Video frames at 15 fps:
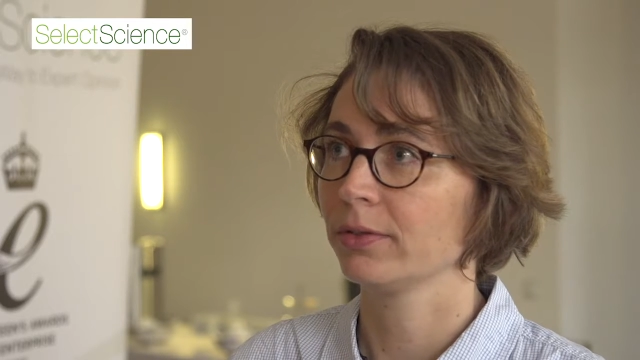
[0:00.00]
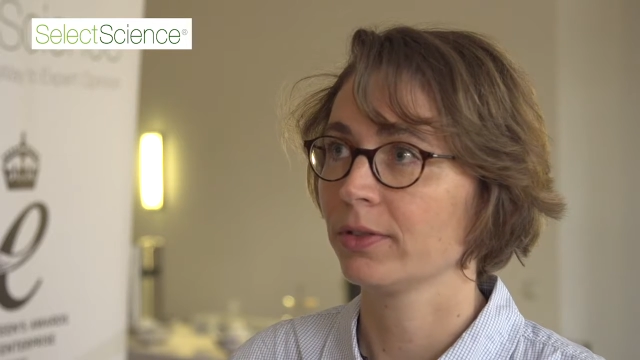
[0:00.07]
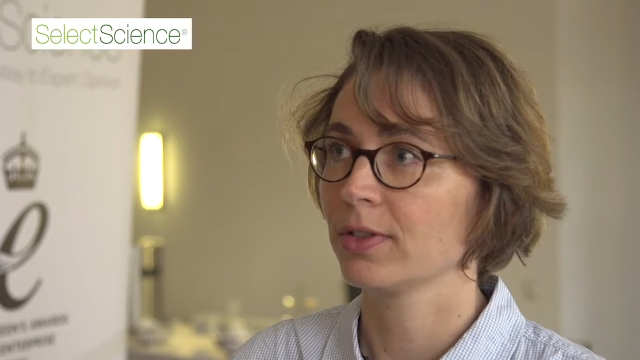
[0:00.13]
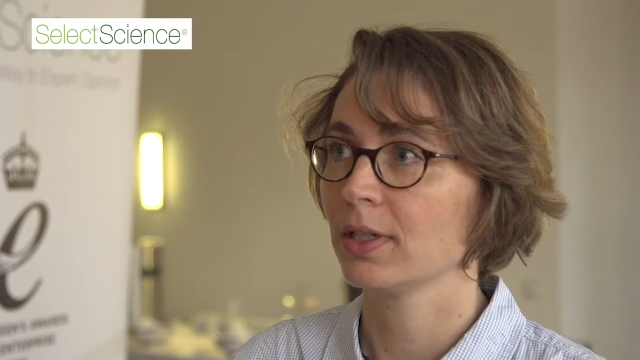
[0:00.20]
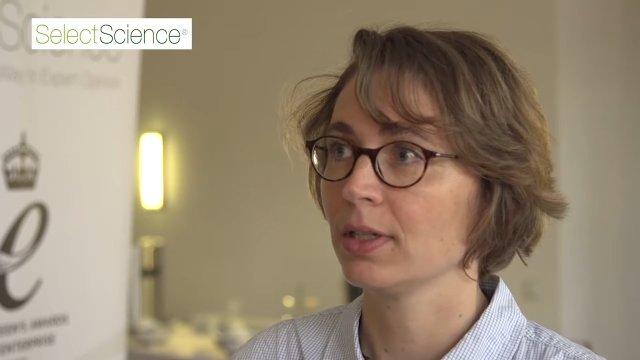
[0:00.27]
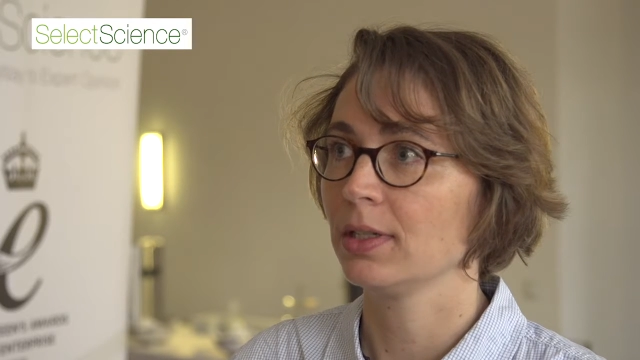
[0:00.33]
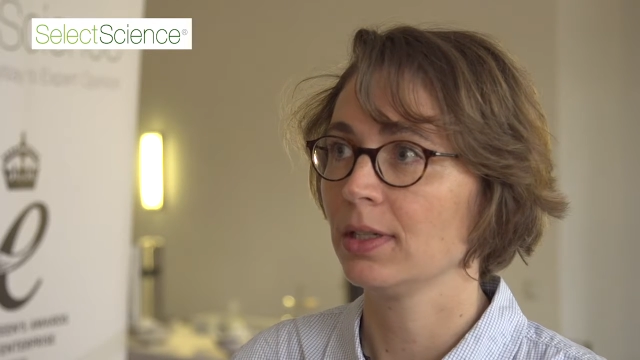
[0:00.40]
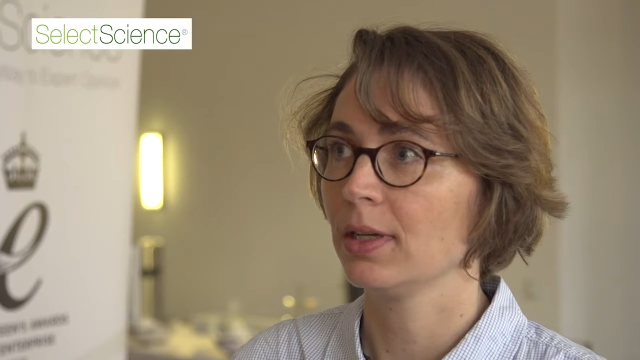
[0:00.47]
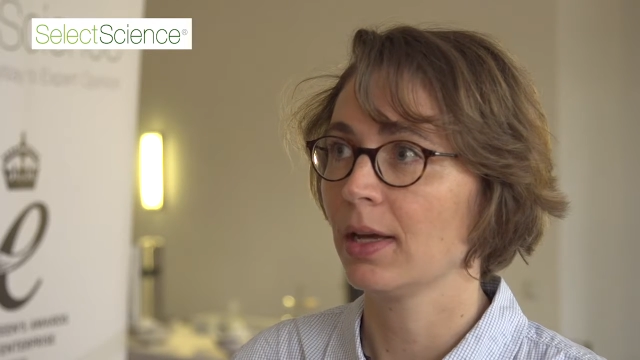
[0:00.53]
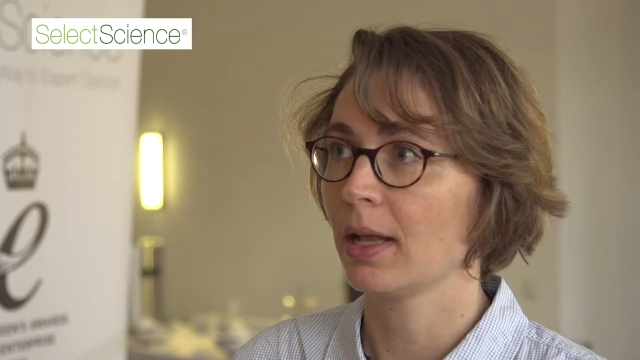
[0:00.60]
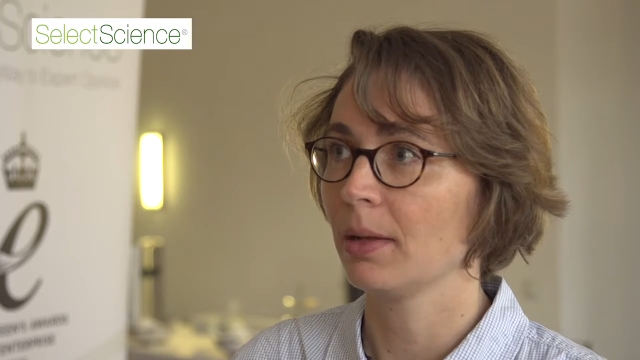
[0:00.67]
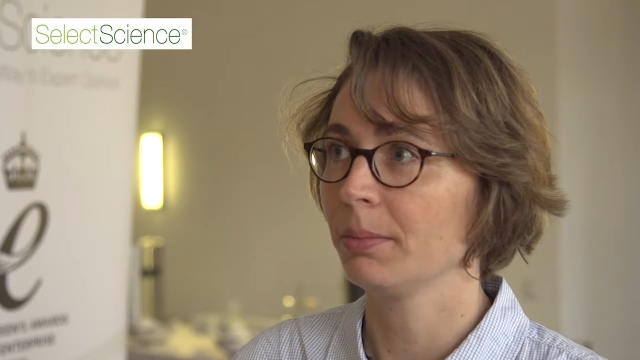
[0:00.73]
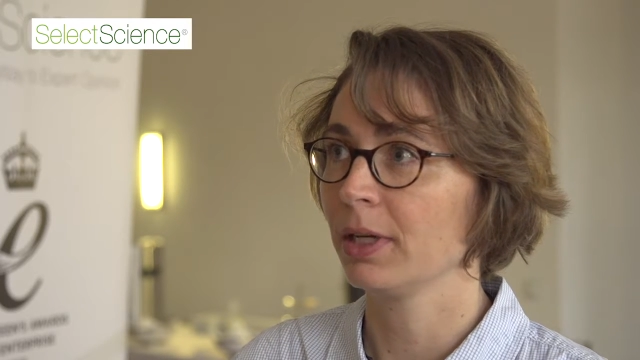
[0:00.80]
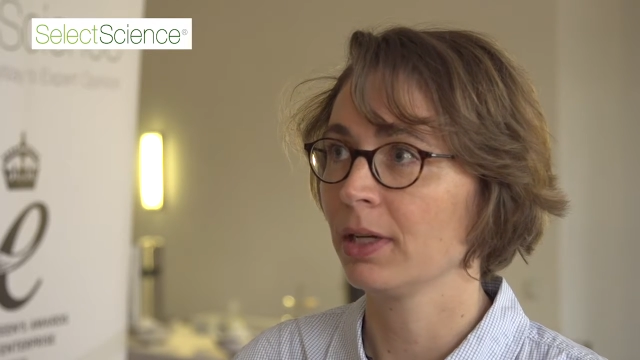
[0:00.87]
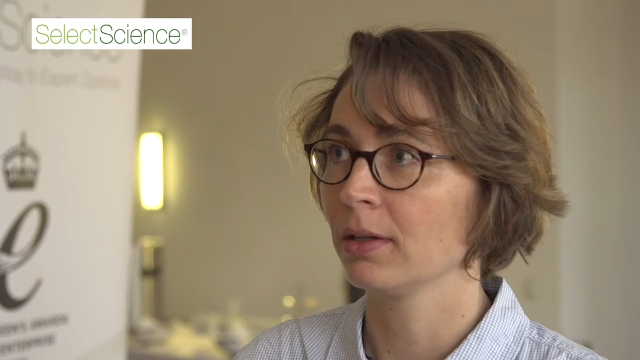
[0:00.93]
facility,
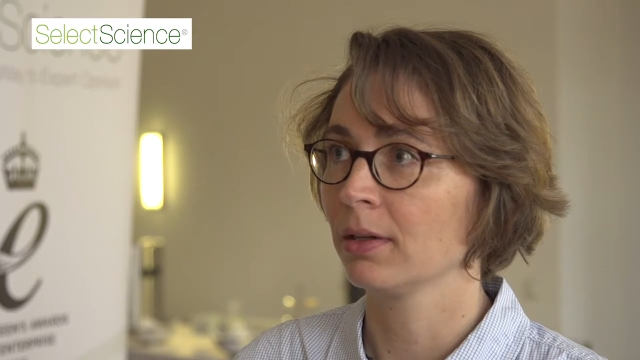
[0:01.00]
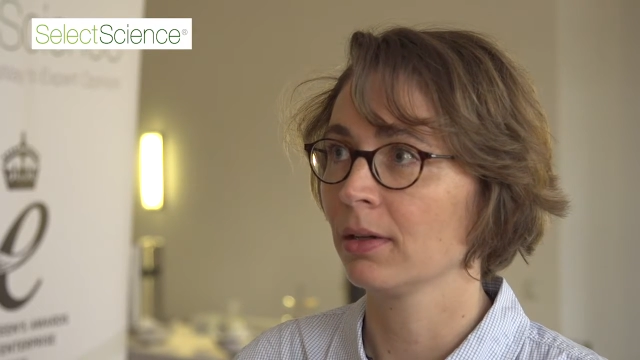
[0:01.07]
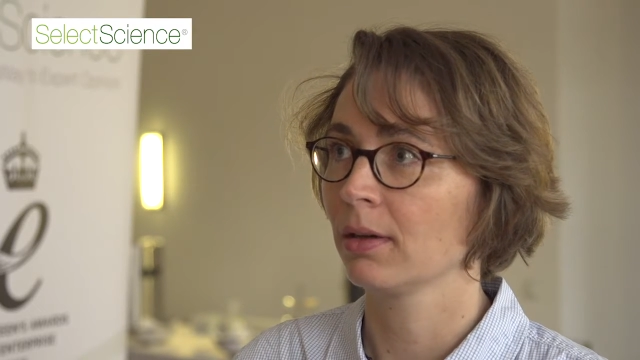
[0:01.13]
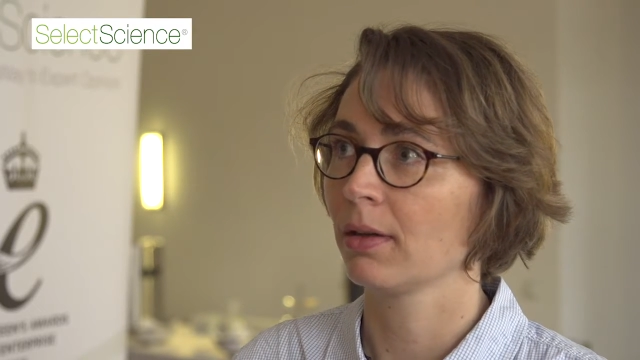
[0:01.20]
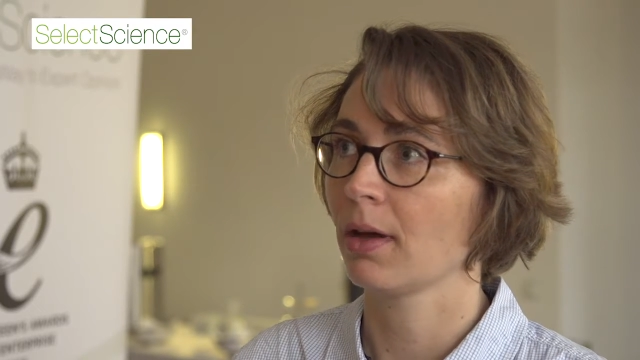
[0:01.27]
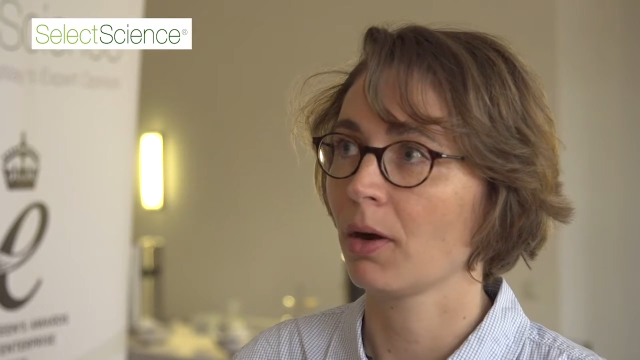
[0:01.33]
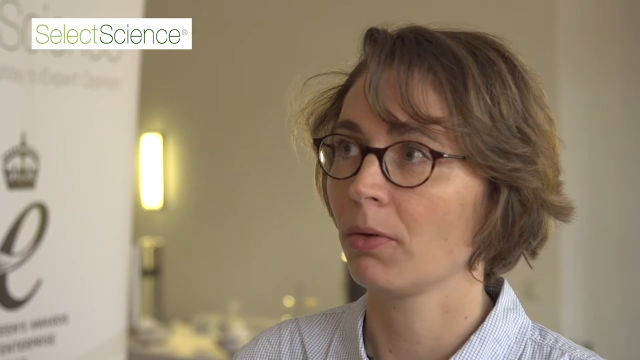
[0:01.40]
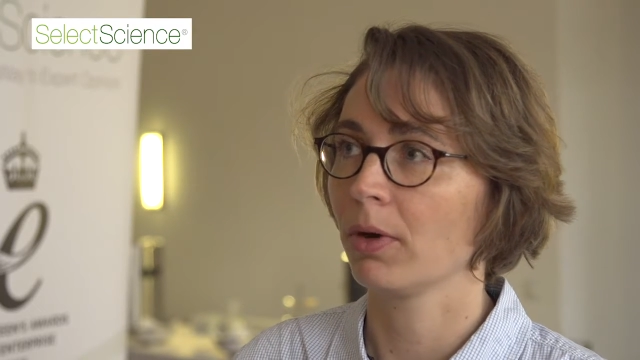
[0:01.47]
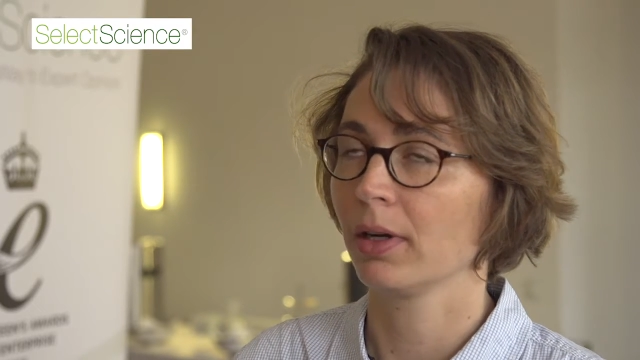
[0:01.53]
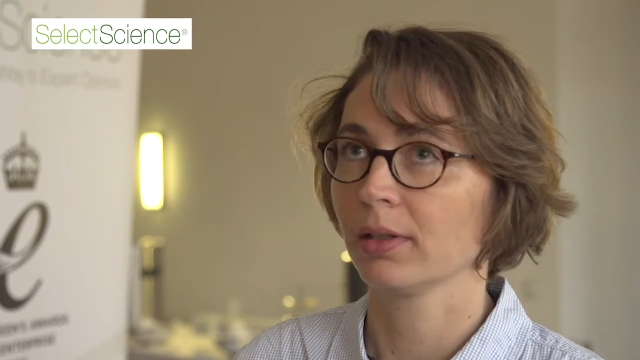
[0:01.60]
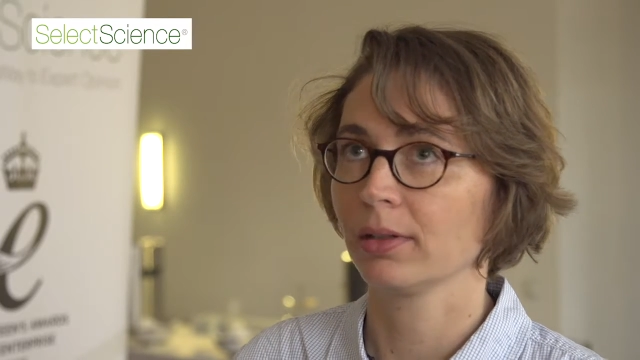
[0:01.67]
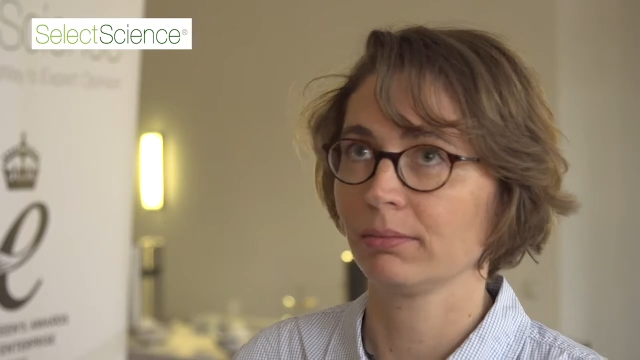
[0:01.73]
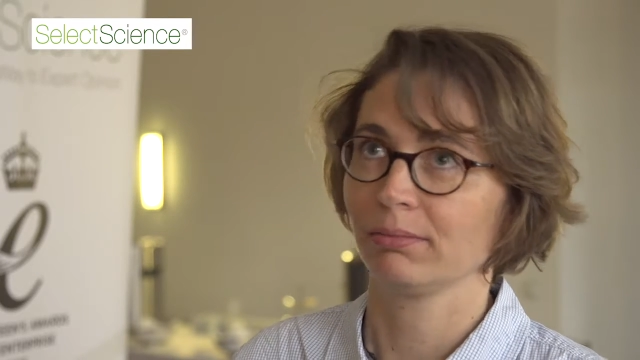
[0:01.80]
helping our